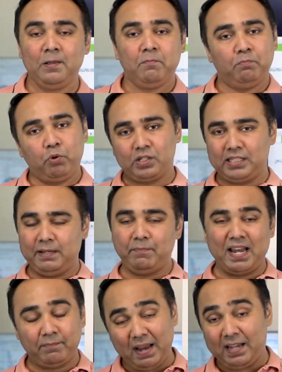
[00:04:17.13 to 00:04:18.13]
Mostly,
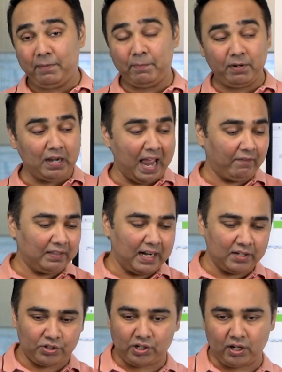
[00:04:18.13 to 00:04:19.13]
many people have
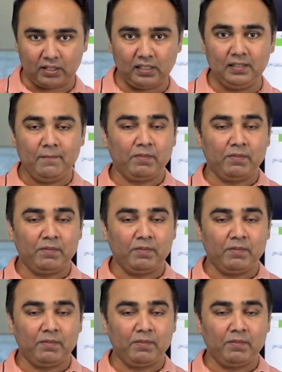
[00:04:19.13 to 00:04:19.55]
that journal,